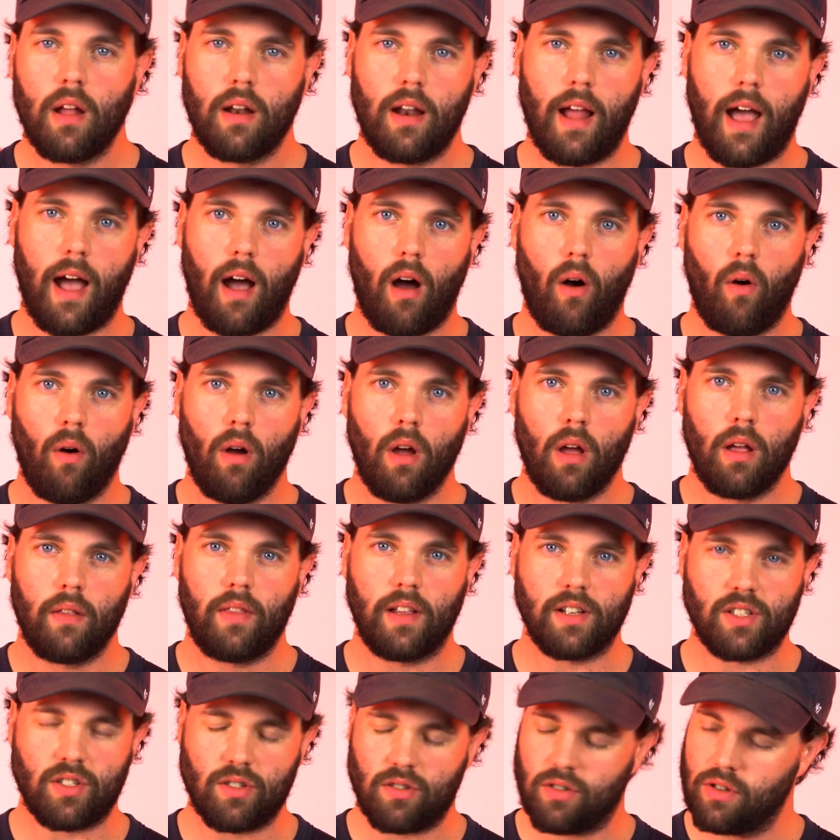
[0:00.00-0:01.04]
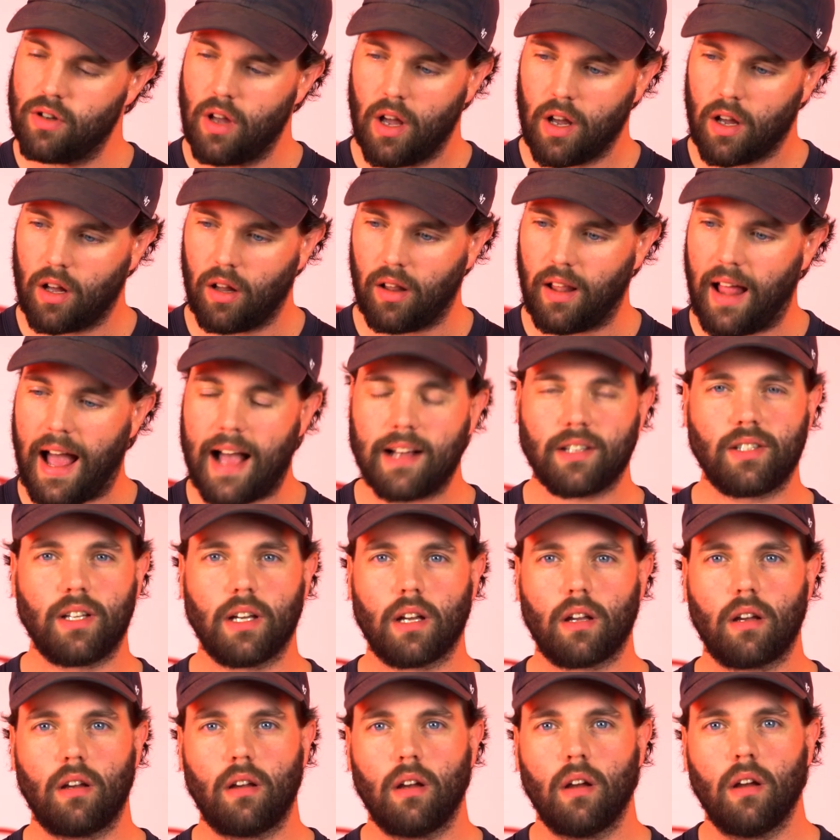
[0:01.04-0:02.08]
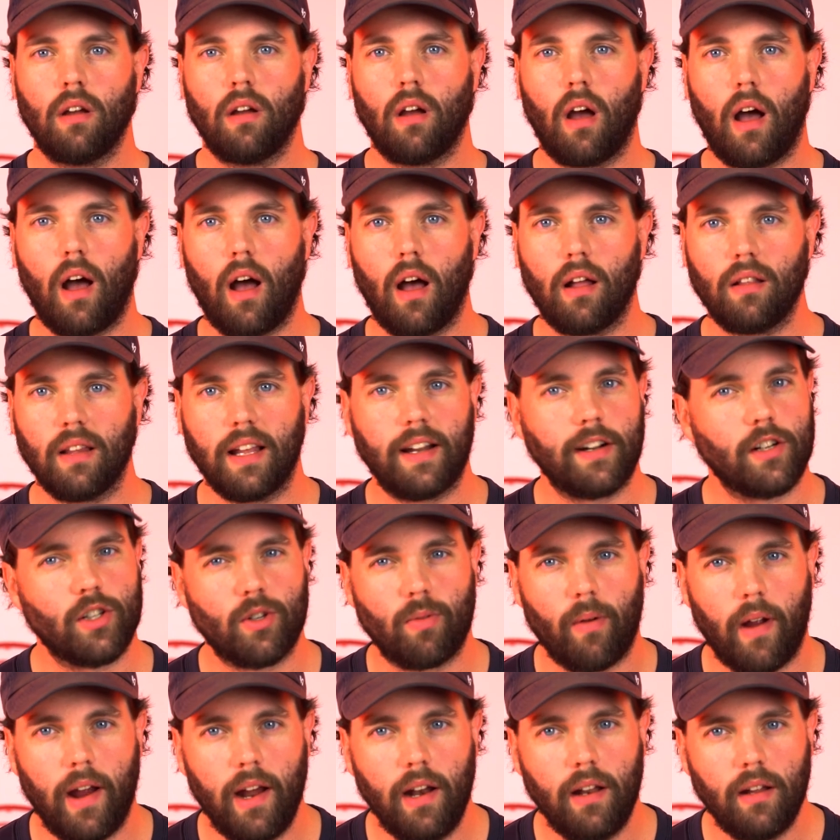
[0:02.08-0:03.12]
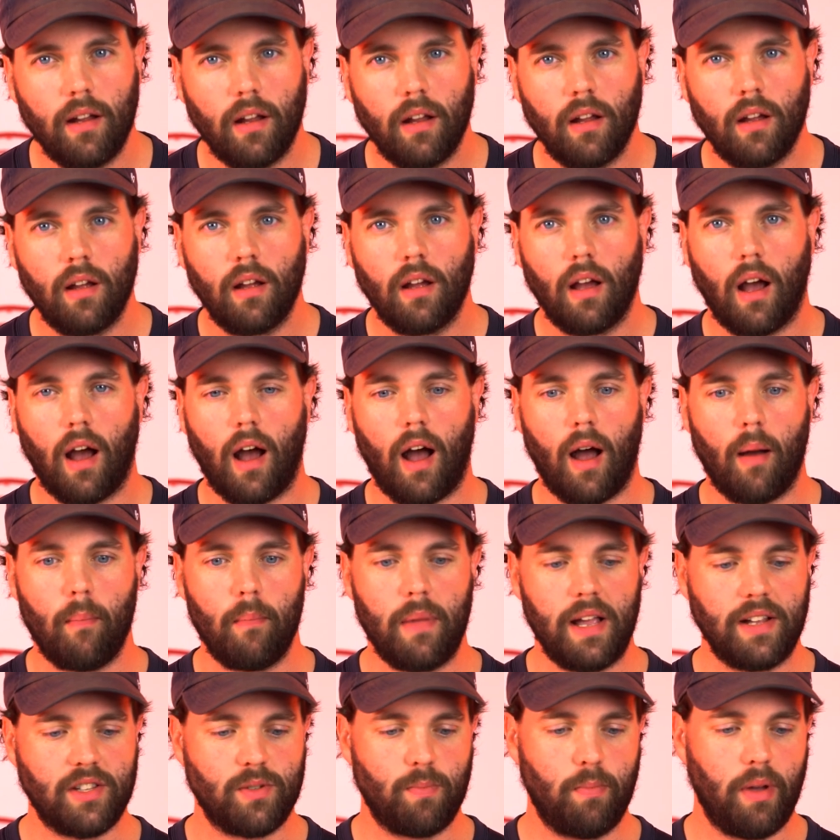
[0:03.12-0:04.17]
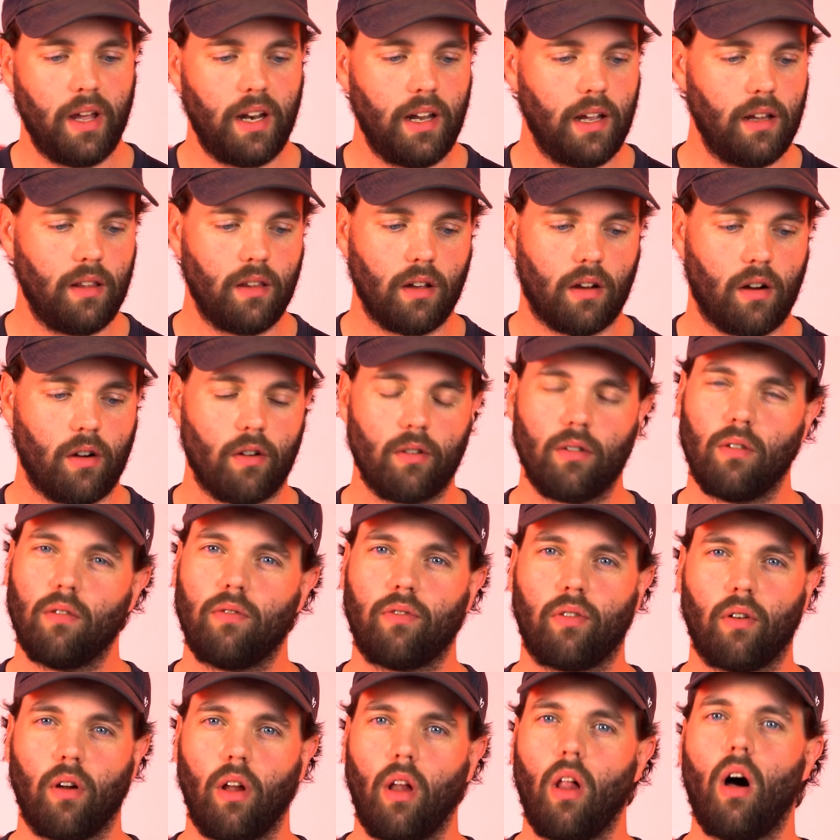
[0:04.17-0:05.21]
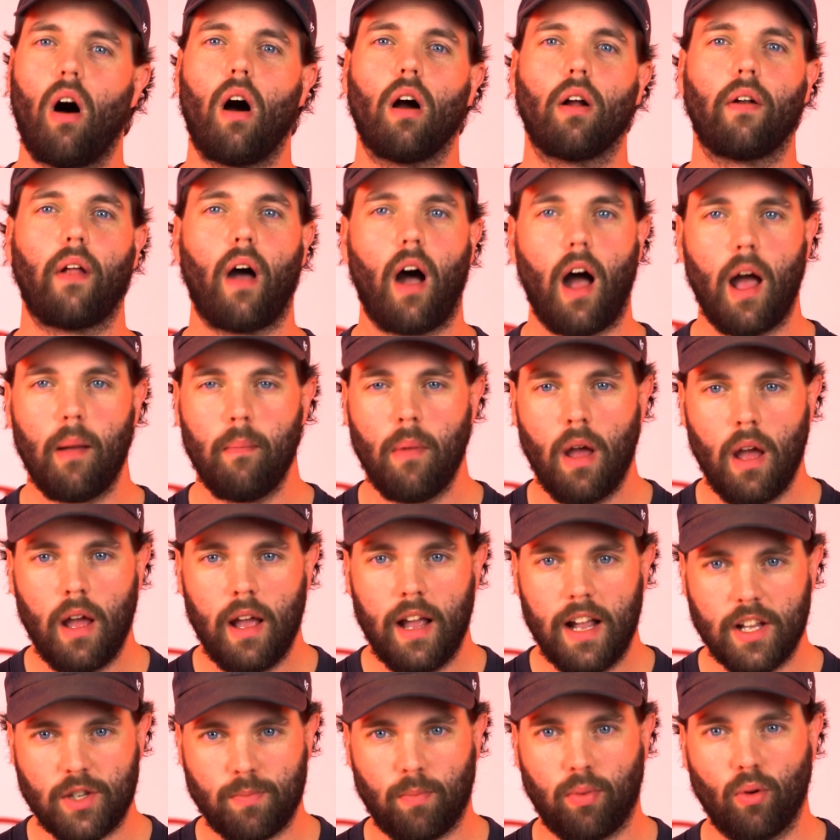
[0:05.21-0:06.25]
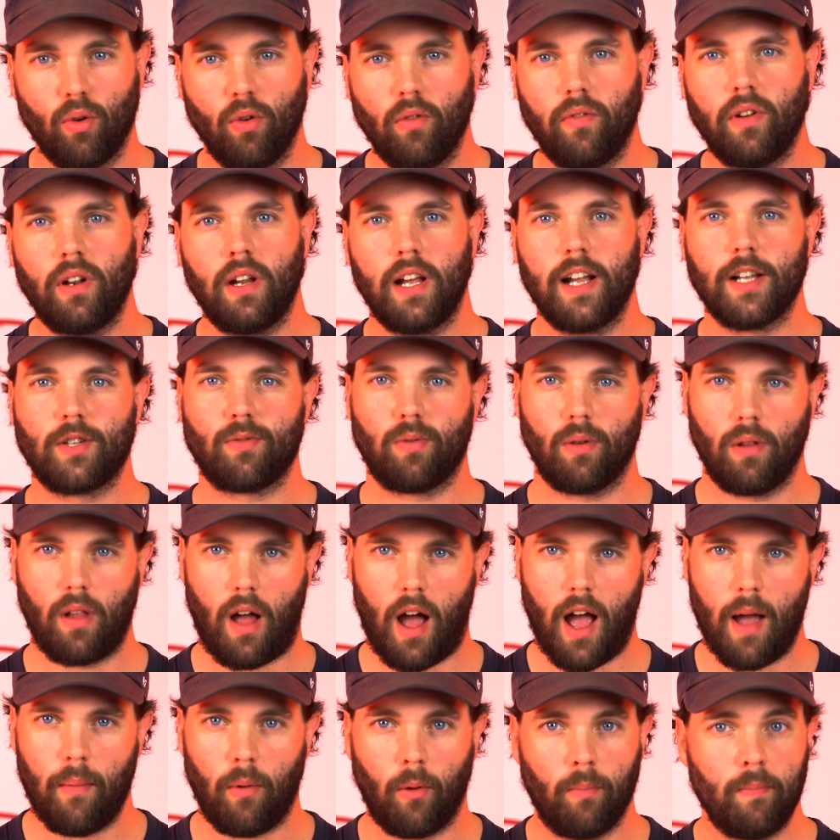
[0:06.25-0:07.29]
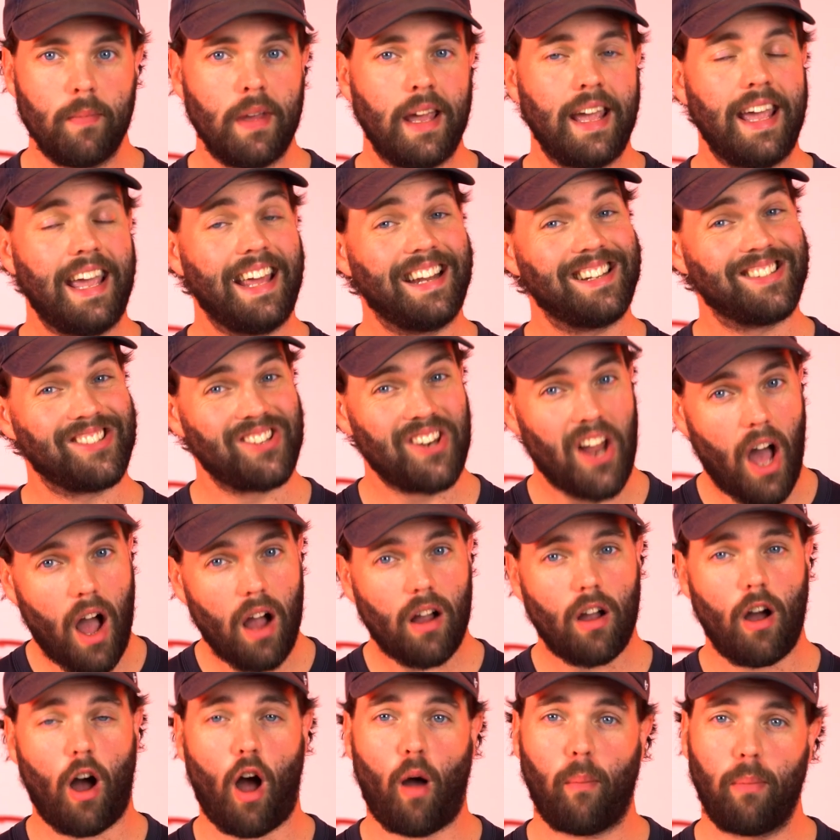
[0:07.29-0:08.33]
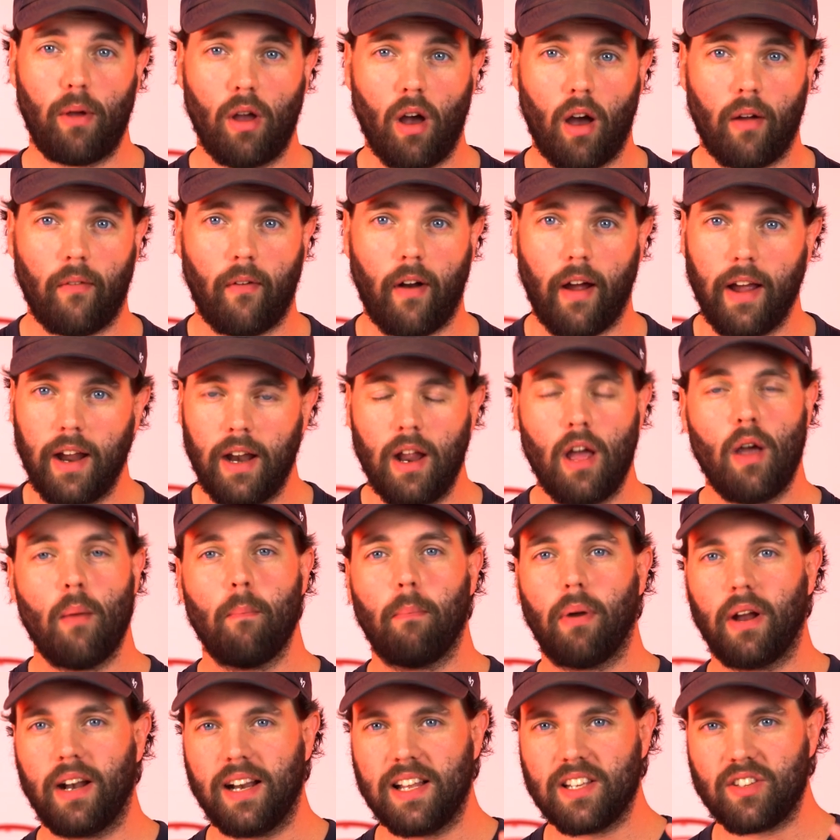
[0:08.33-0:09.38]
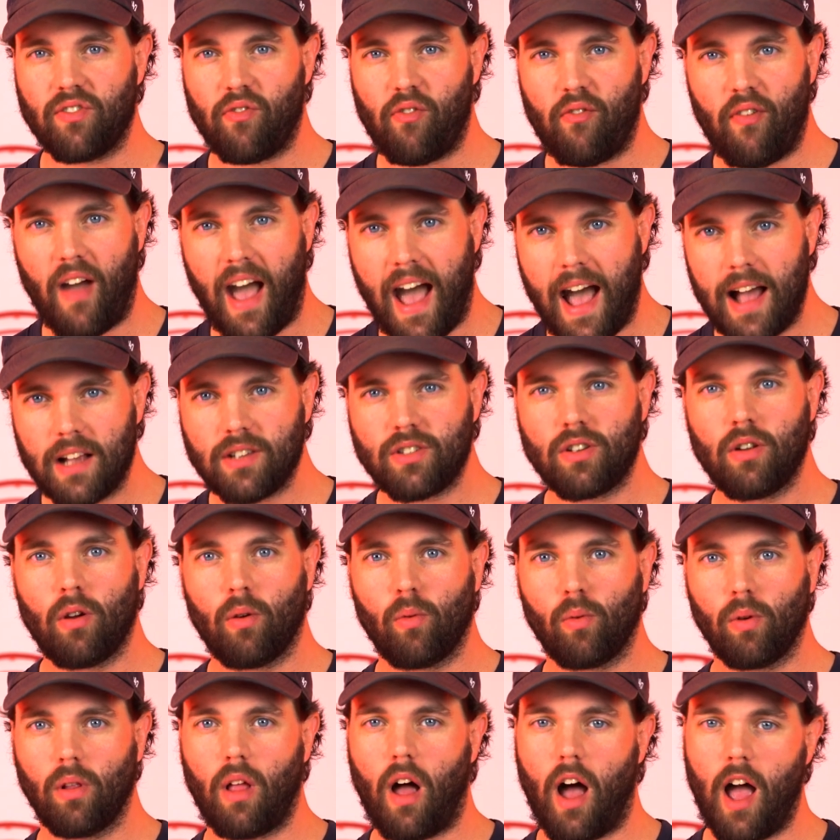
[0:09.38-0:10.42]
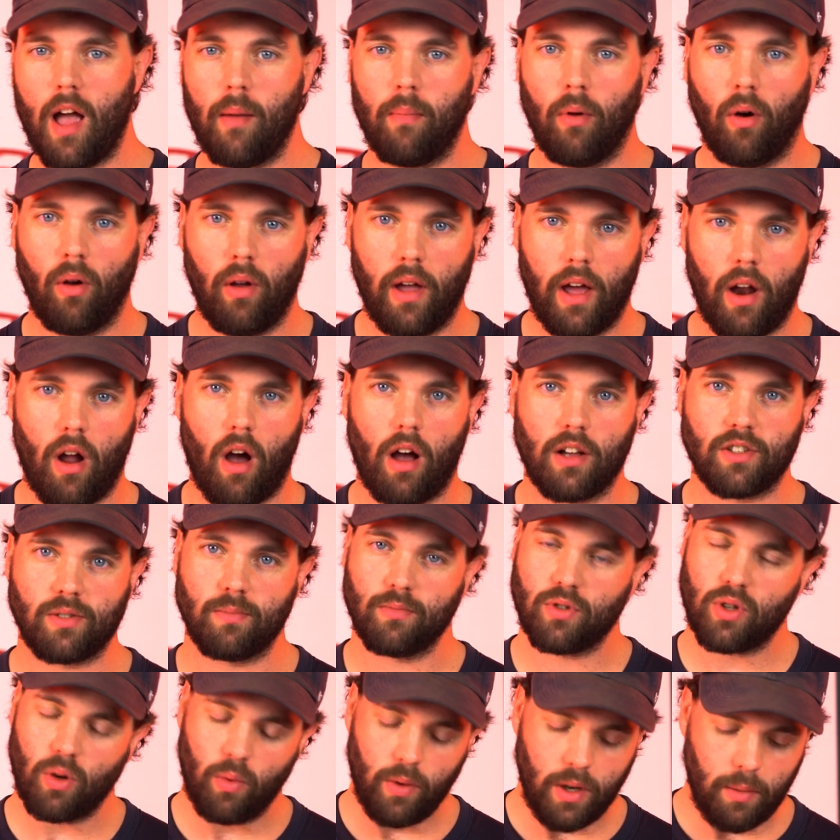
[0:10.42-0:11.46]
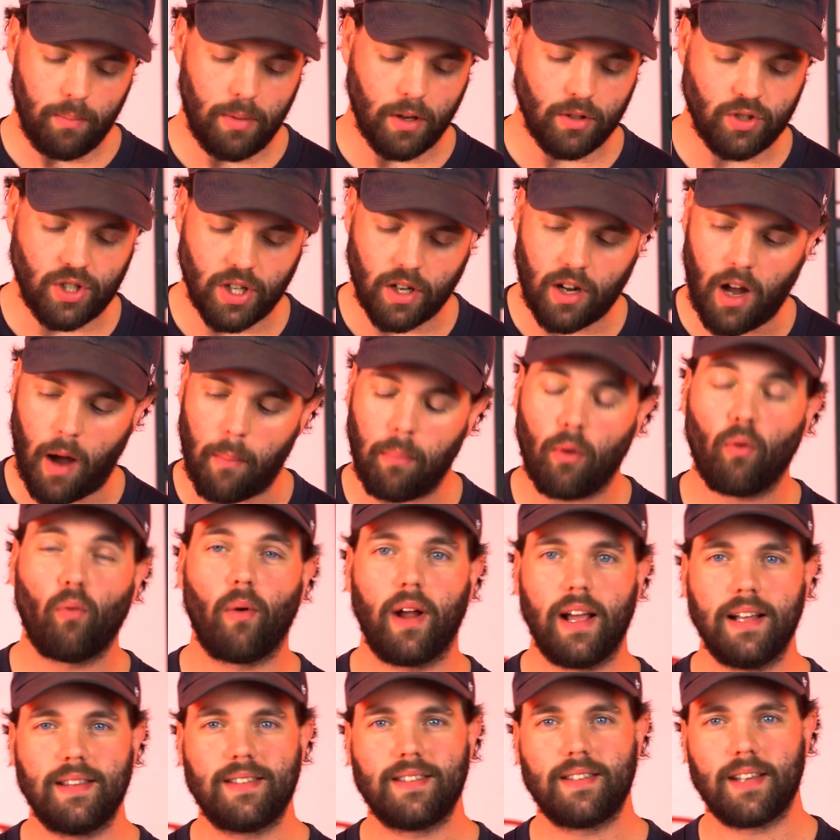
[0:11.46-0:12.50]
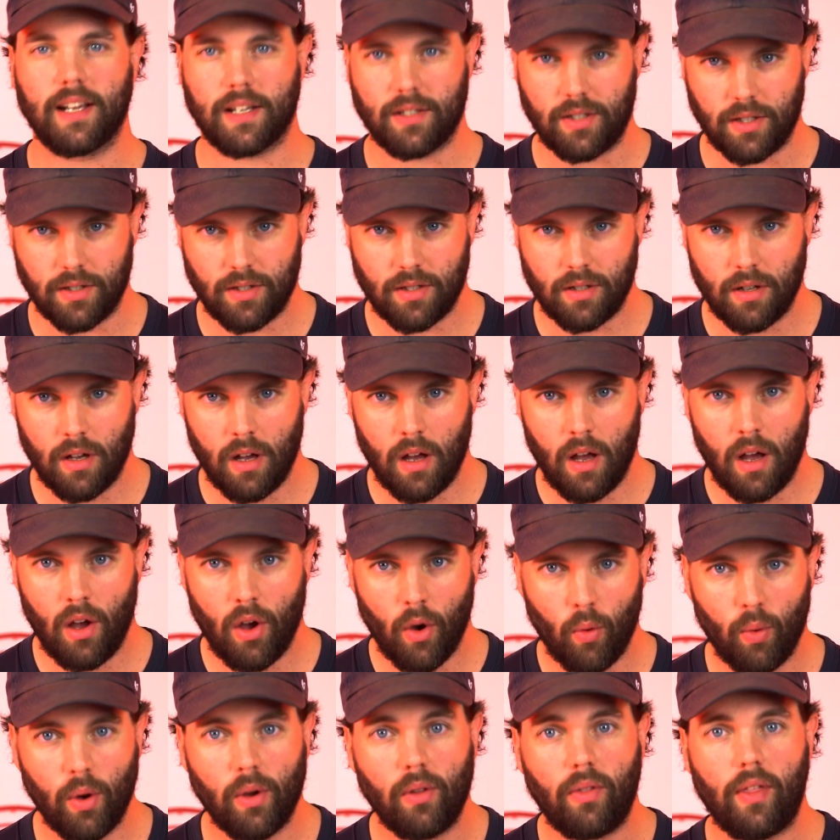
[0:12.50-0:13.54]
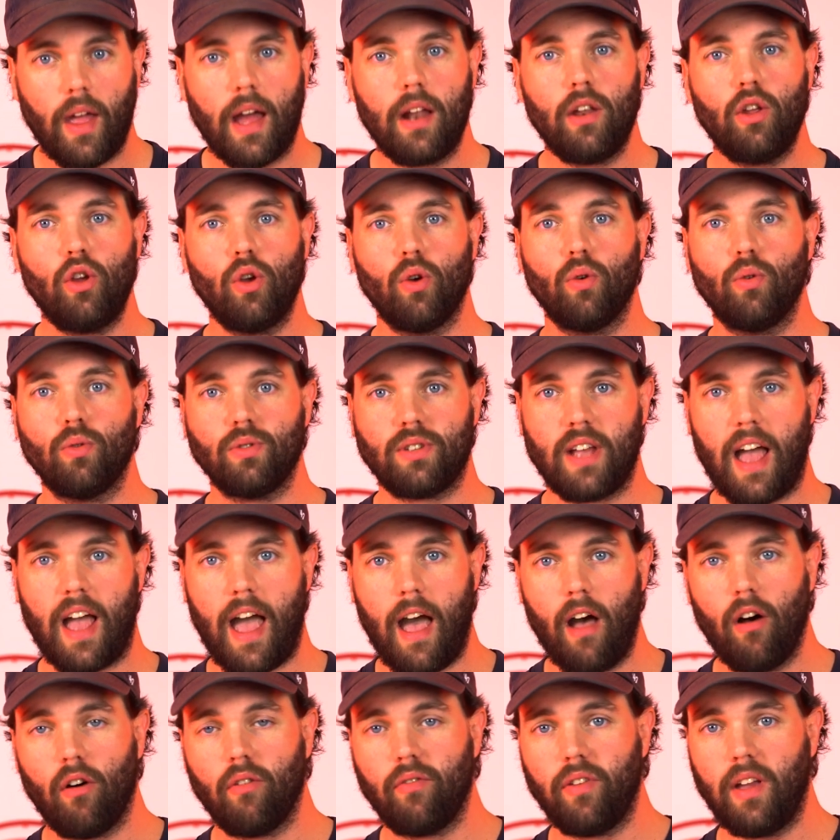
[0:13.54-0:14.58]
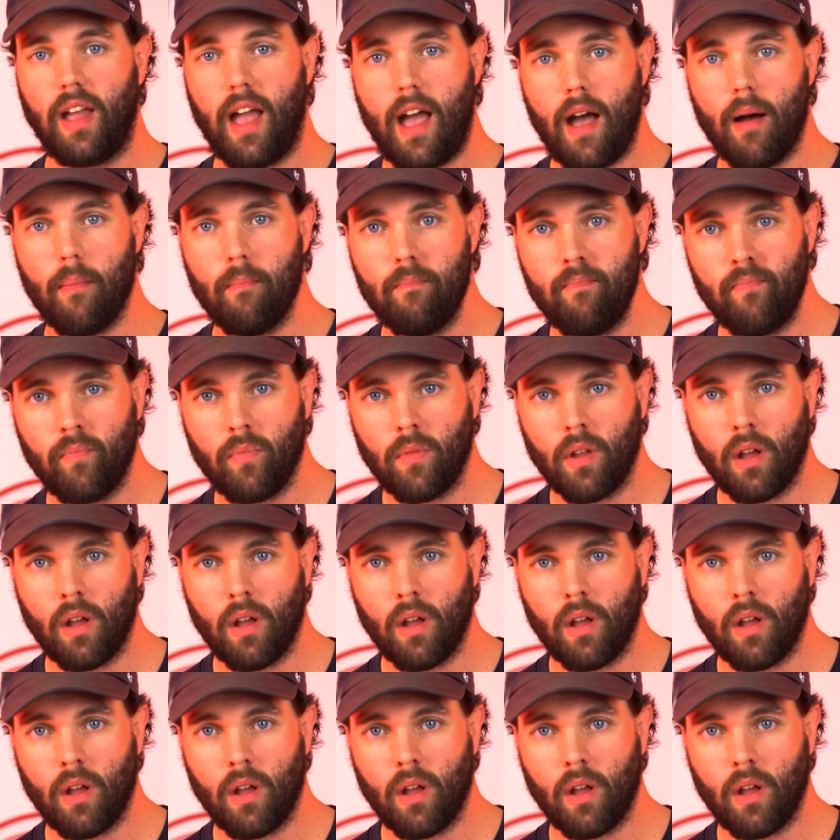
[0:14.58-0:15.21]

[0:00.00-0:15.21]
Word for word: Now, this is classic uh, Linux RAID. Um, it's been in the kernel for a long time. It's proven, it's reliable. It is not copy on write, but it is fast, reliable, and awesome. So we'd build you a couple RAID 6s. We would then use LVM.